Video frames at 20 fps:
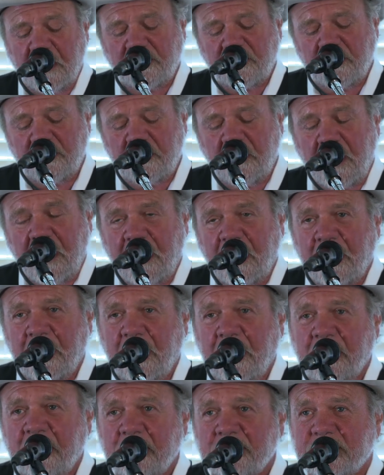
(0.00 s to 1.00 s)

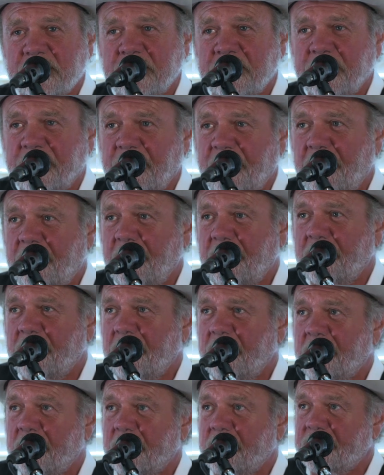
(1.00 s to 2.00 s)
Rising
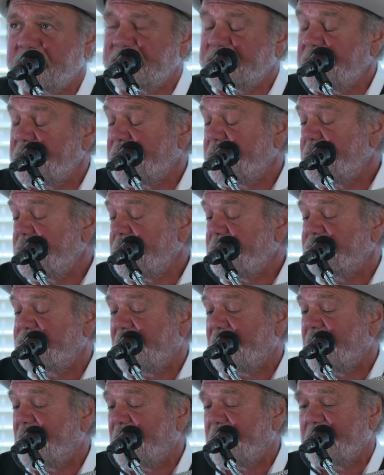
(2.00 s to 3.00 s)
cost of
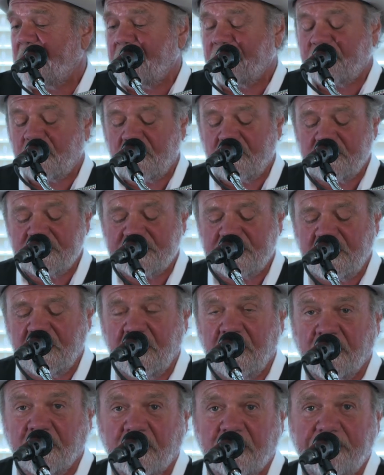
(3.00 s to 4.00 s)
life goes
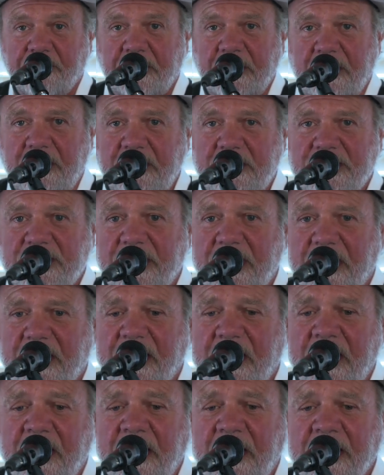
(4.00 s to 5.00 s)
up each
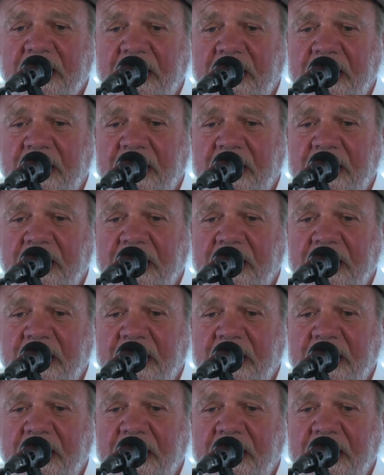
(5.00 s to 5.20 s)
day.